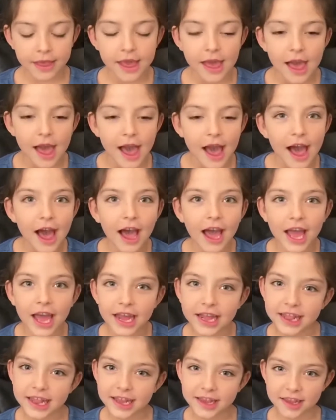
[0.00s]

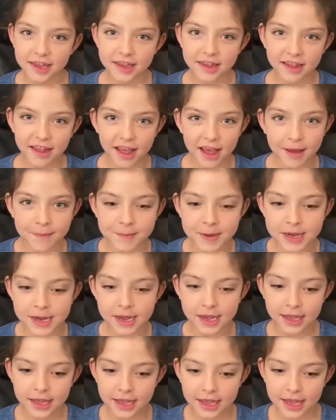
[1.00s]
Hi, this is Emma,
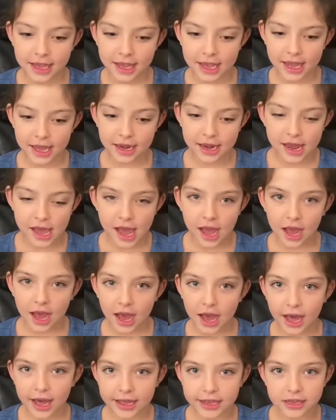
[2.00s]
and
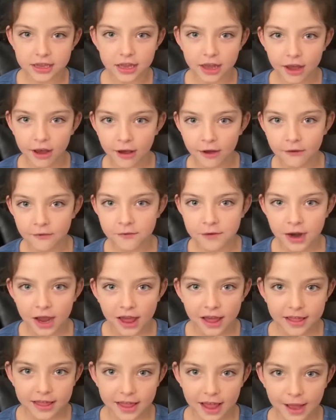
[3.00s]
I love
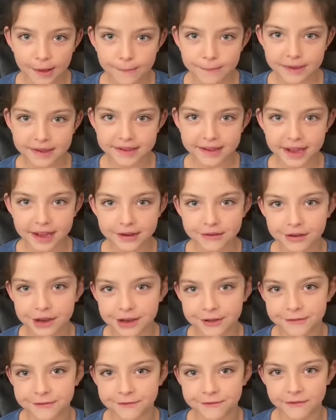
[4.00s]
that Ms.Henry
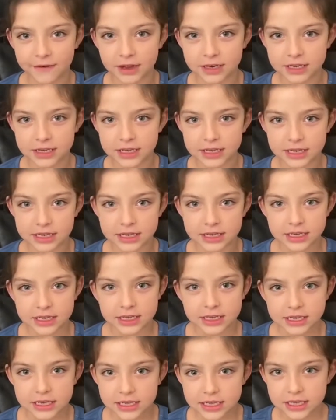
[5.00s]
is funny,
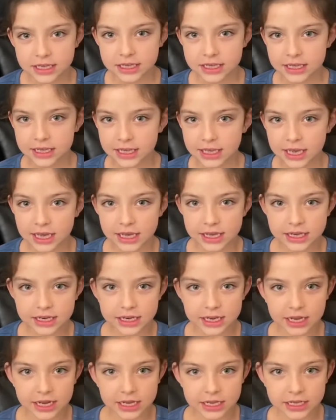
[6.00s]
and
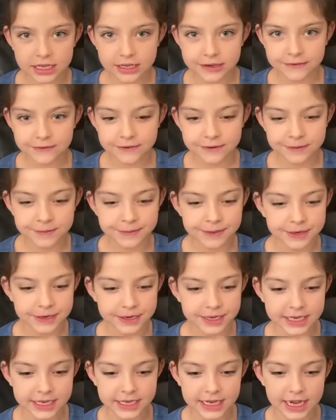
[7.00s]
I love her
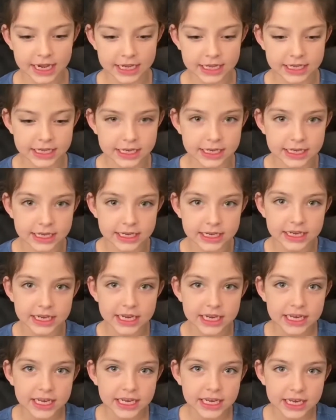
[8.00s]
personality,
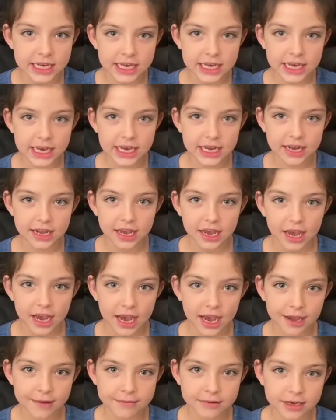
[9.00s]
and
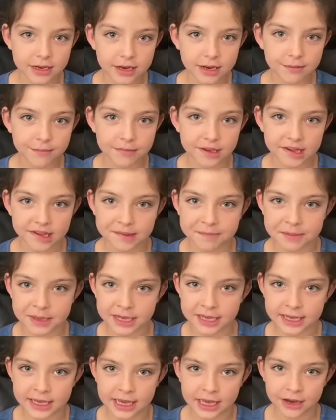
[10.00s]
I'm gonna miss
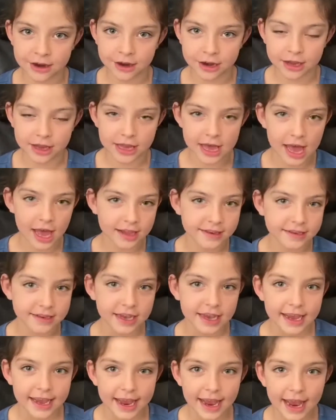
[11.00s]
being in her class
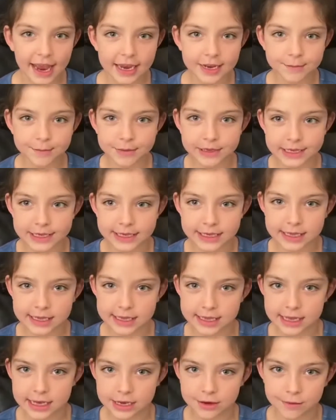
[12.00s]
and being
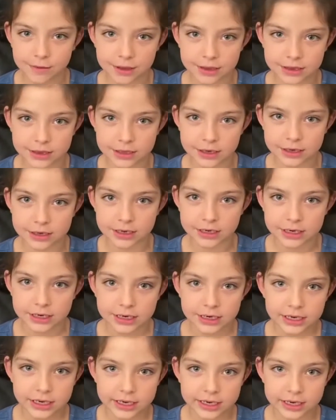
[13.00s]
there with her
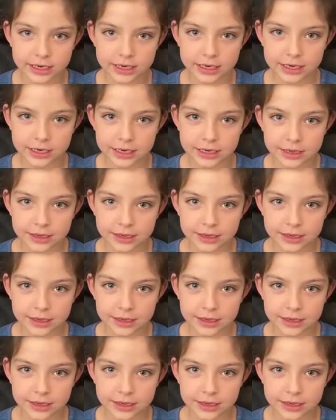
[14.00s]
and